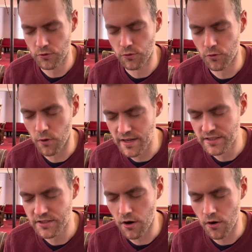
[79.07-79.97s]
Through
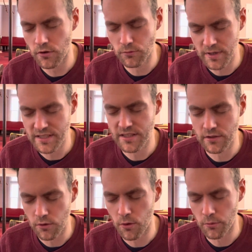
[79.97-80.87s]
Christ our
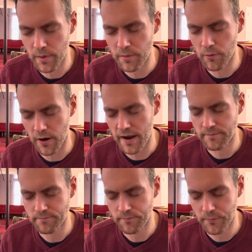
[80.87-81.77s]
risen Lord, we pray.
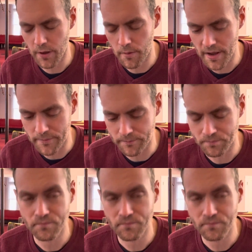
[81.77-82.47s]
Amen.